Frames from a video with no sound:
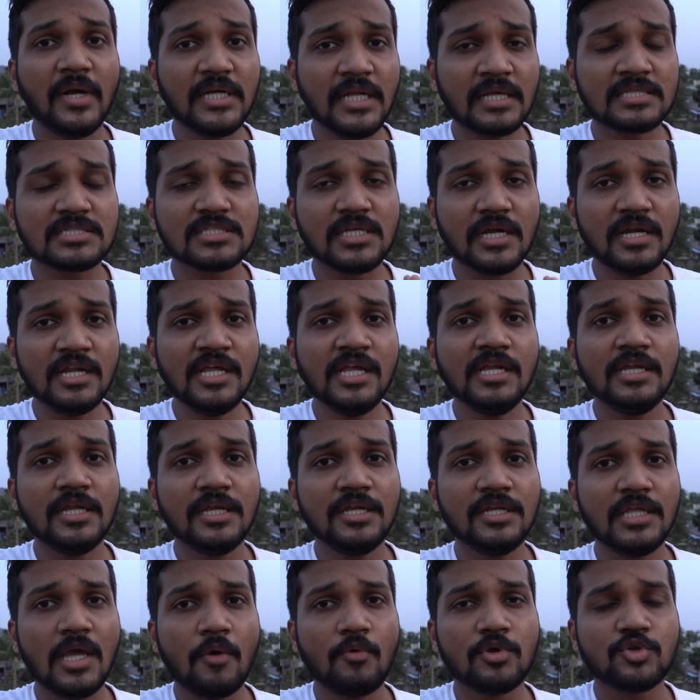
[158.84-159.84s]
But a study in
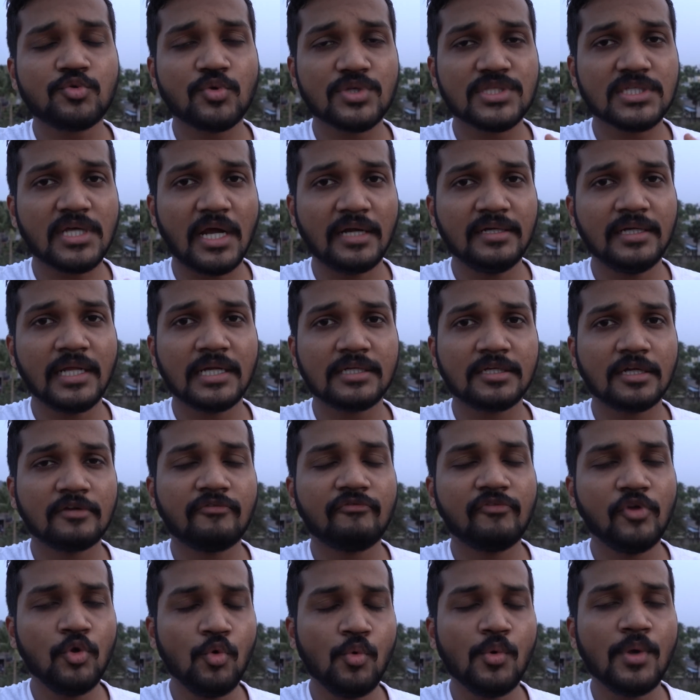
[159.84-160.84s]
India which was conducted
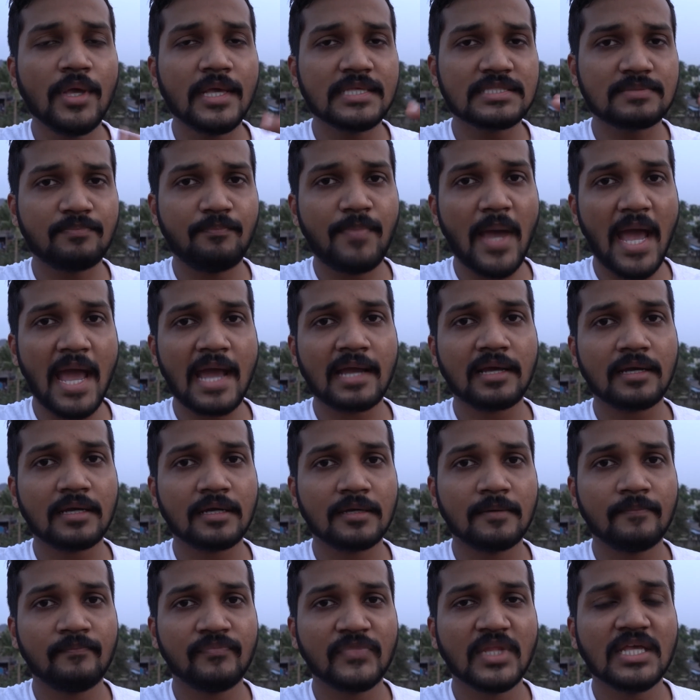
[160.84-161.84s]
a few years back
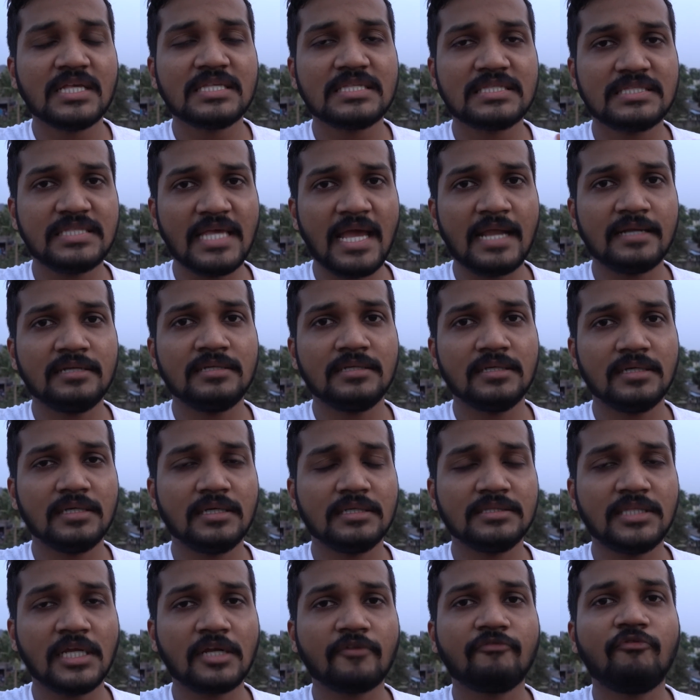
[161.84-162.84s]
said
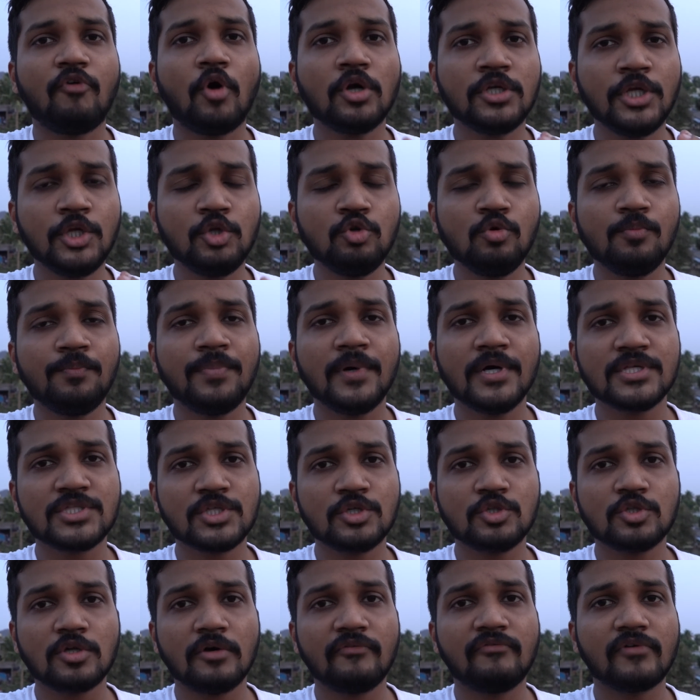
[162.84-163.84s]
that
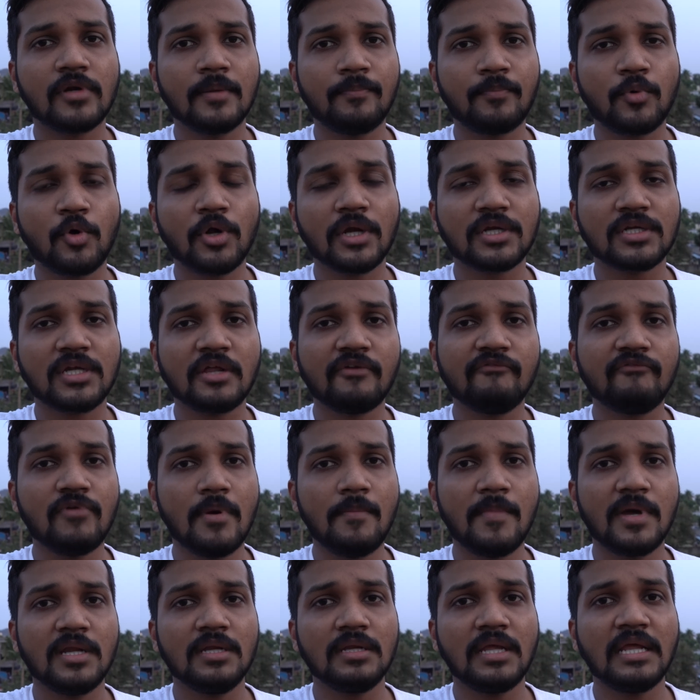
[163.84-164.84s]
42% of reproducting
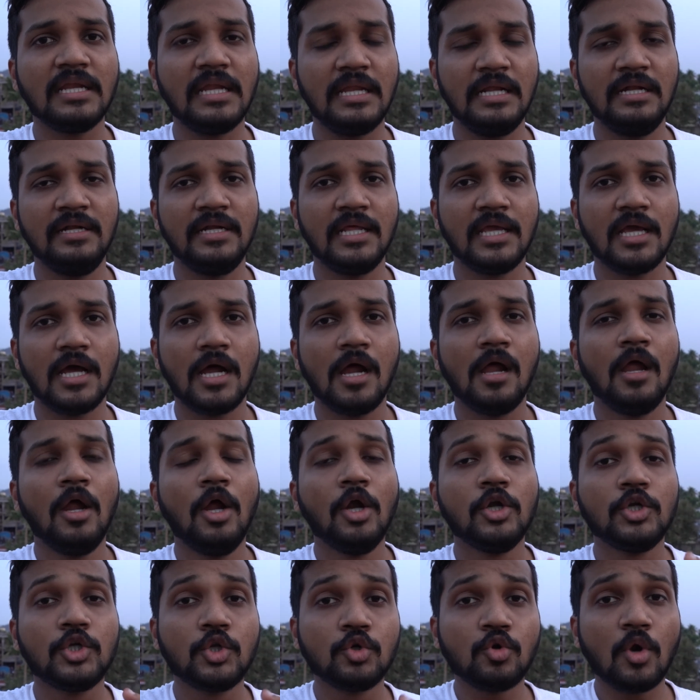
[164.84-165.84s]
women in India
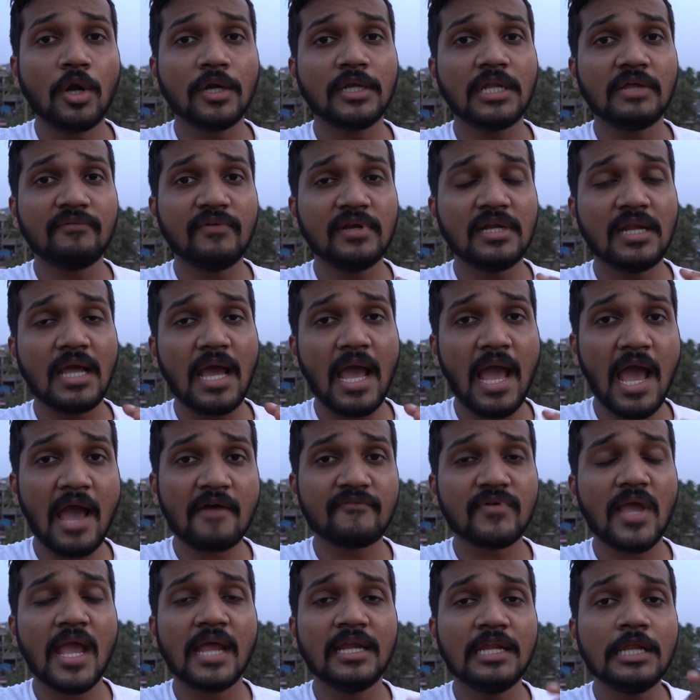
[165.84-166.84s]
do not even
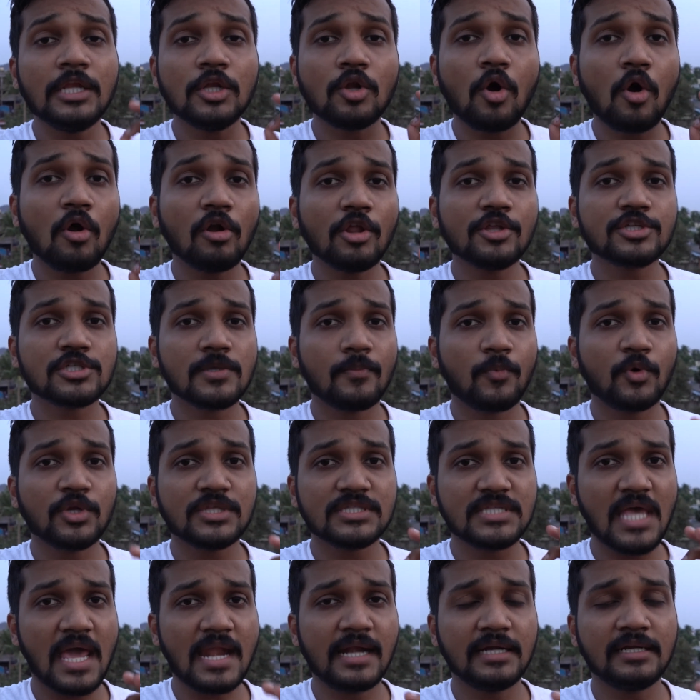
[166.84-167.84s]
have any knowledge
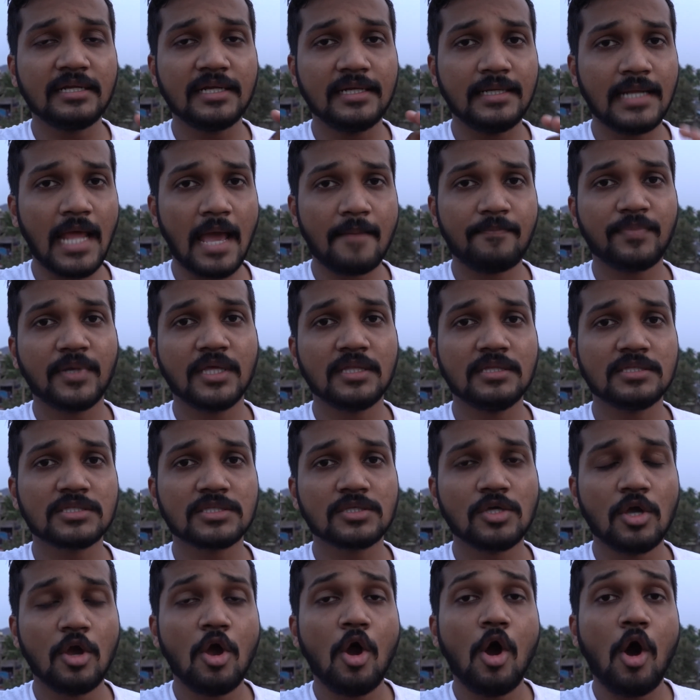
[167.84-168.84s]
about sanitary
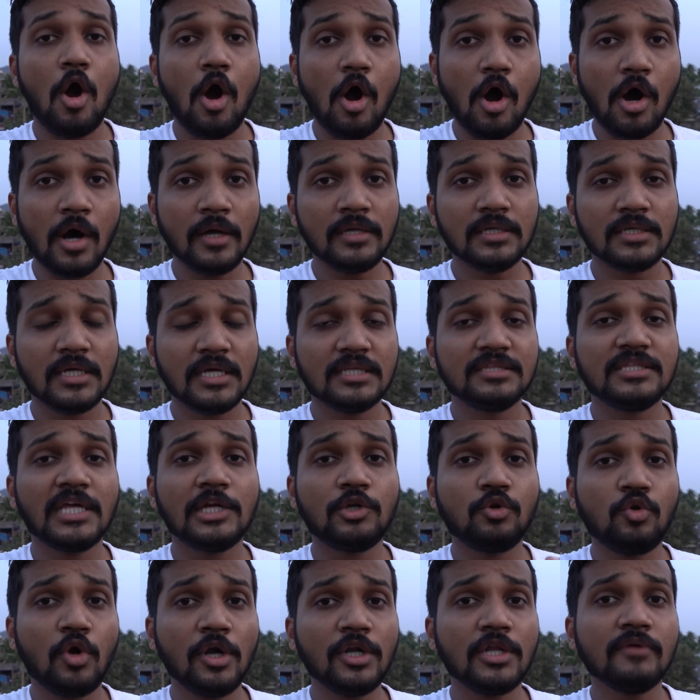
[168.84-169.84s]
napkins, or they
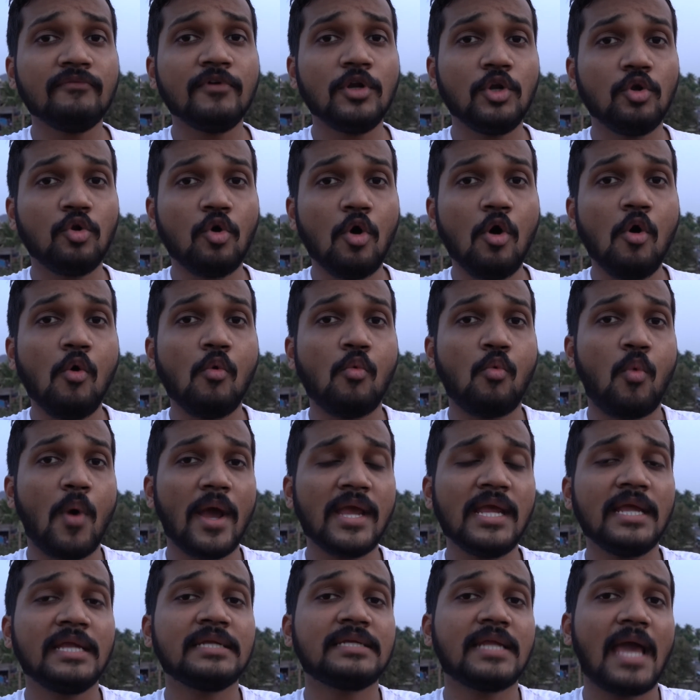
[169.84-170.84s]
do not even know
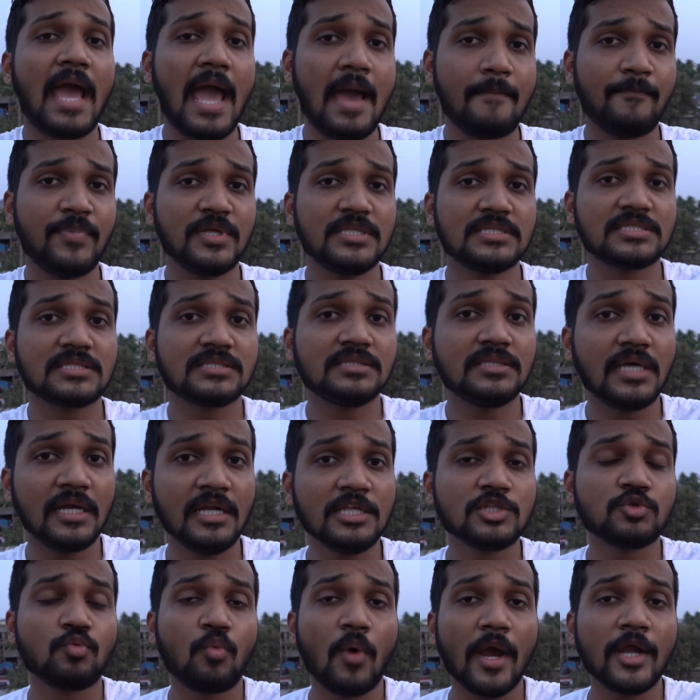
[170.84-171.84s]
why it happens.
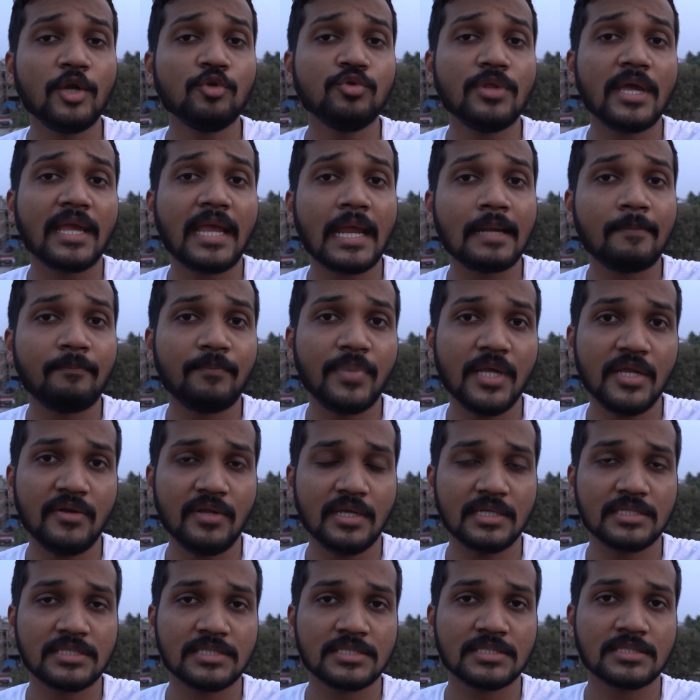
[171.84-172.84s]
That is, why do they get
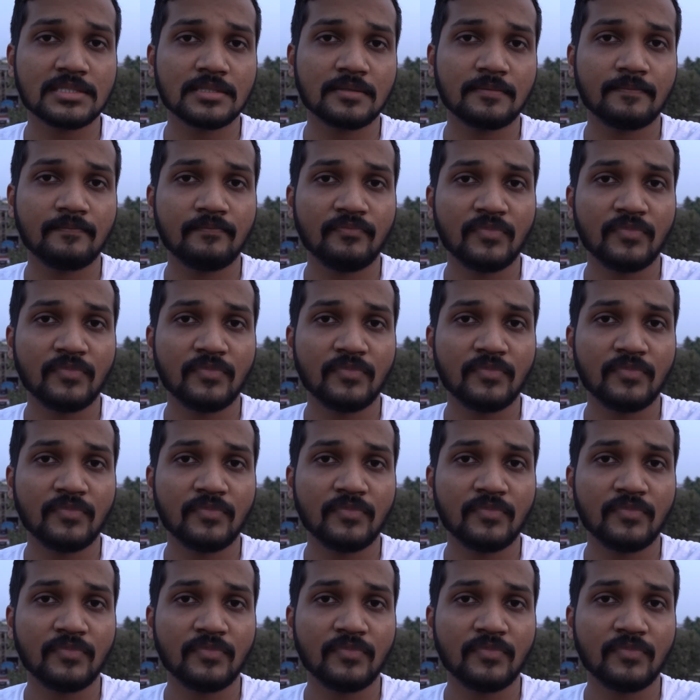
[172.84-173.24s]
periods?